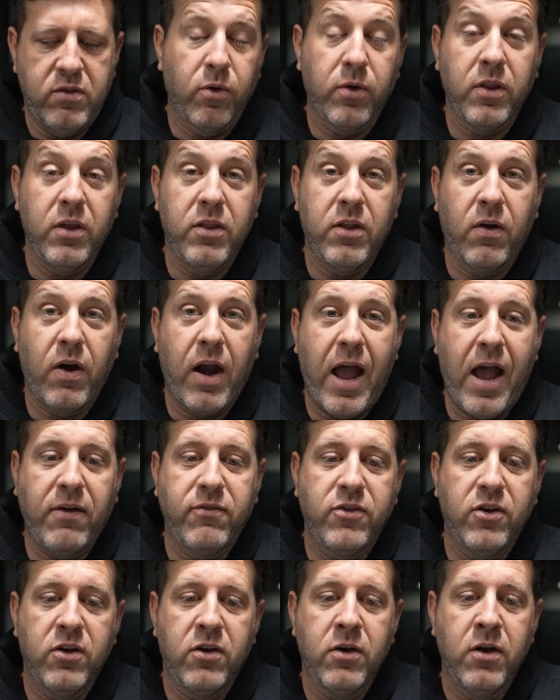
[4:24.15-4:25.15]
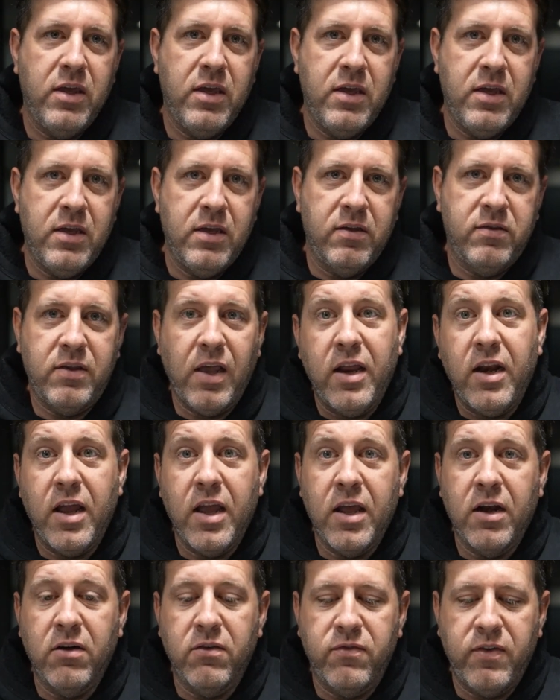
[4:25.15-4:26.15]
Shortly thereafter, the SATA
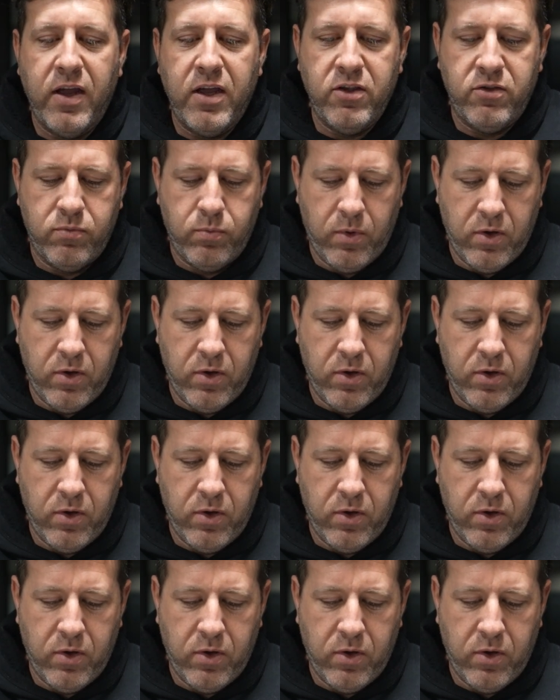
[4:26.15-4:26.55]
interface